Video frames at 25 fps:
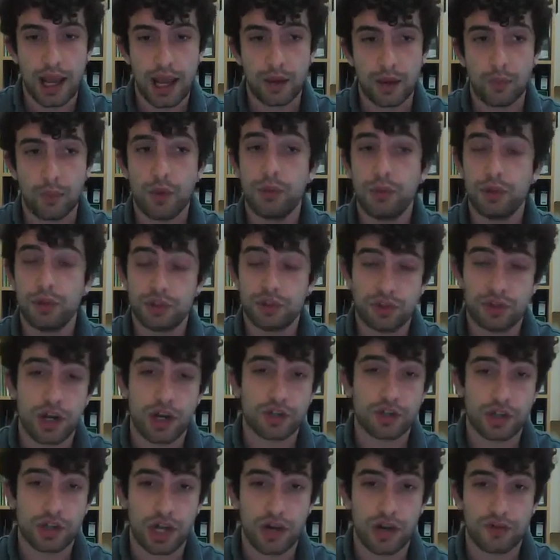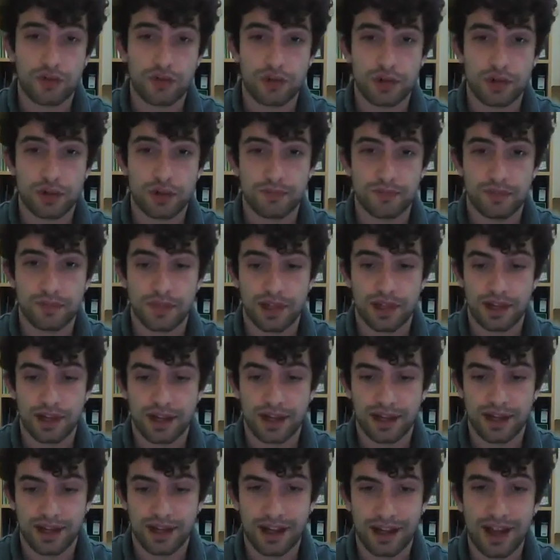and we will try to cover
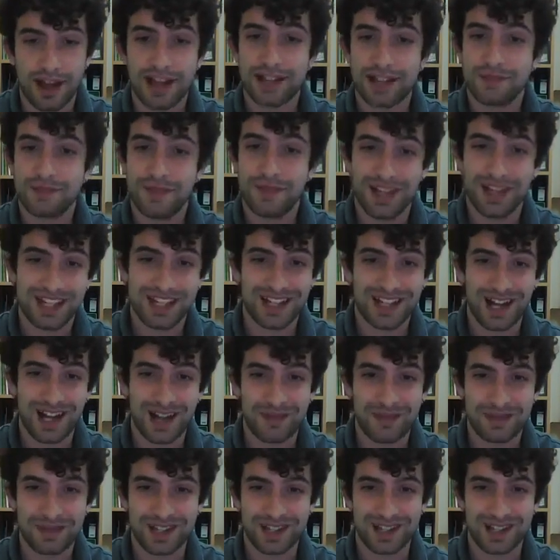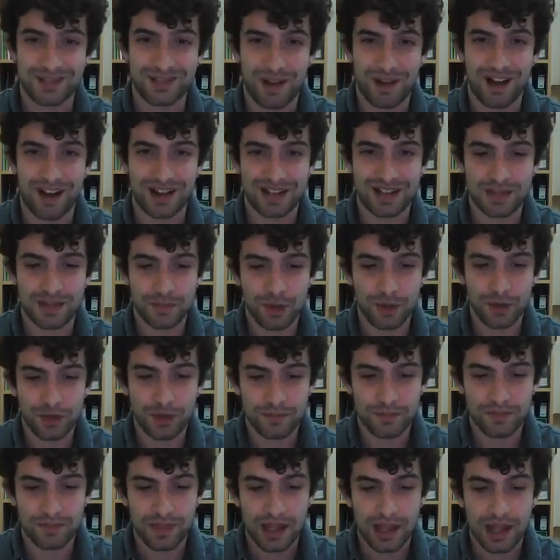as many types as
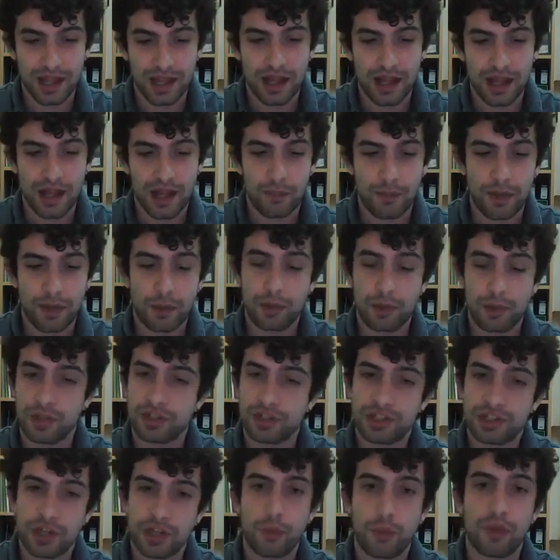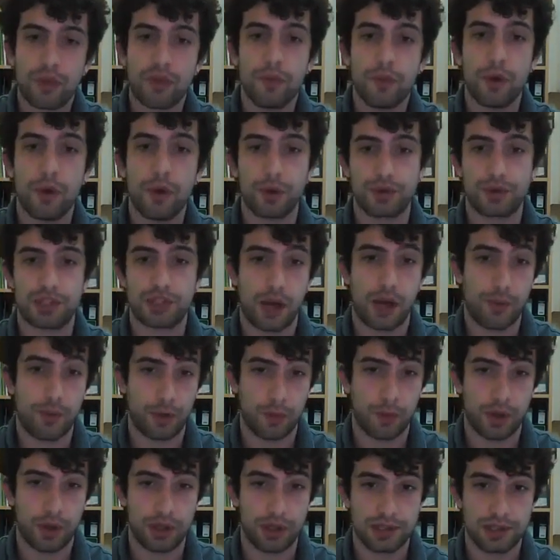possible, but we'll start with the most
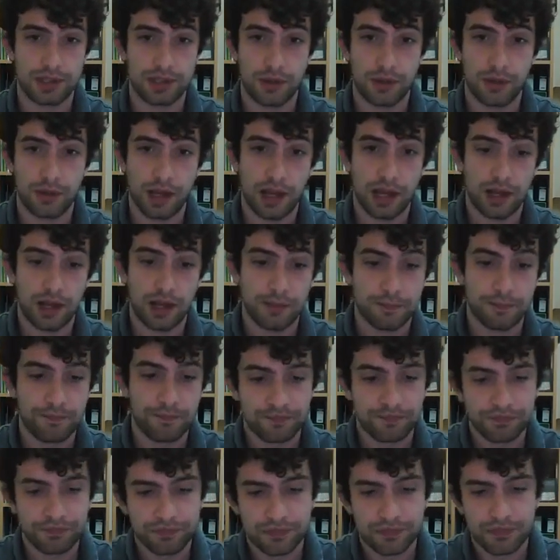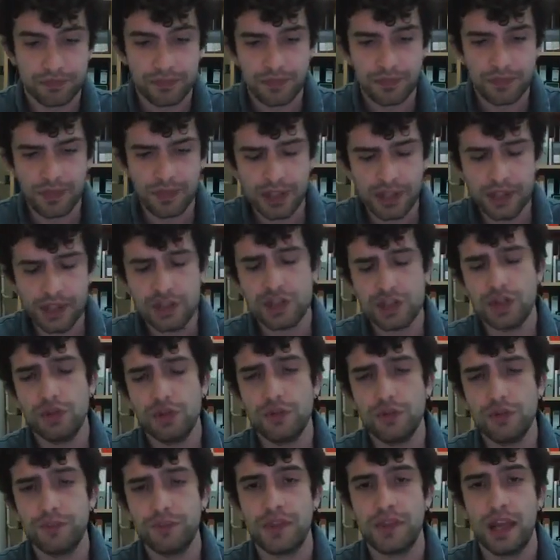common ones, okay?
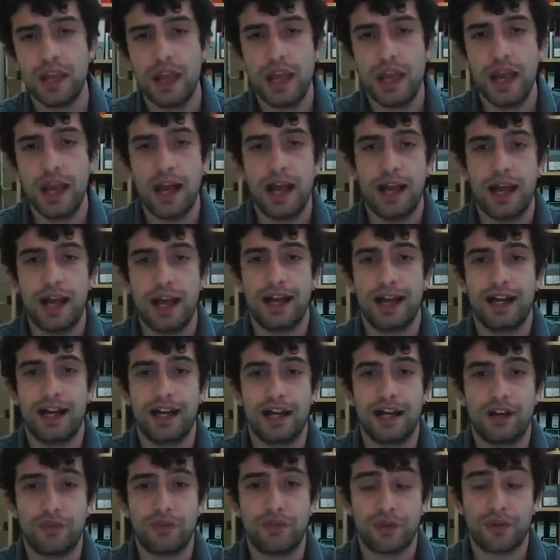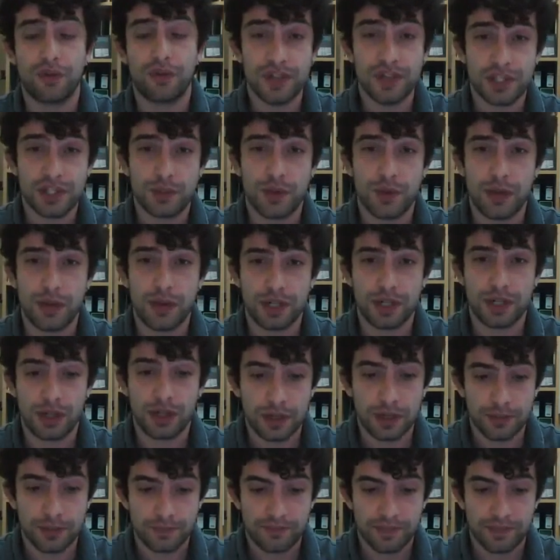So for this
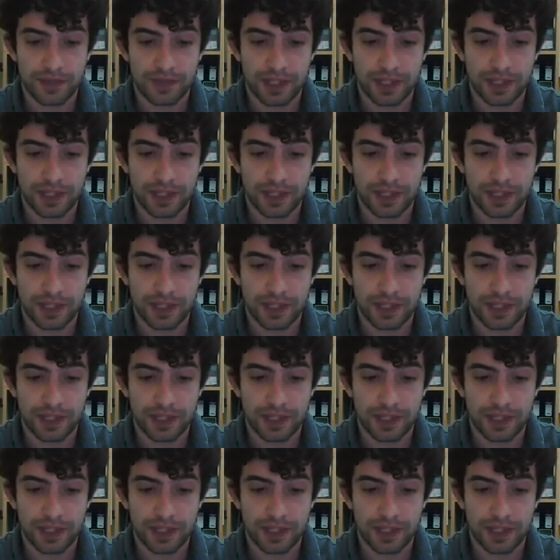webinar,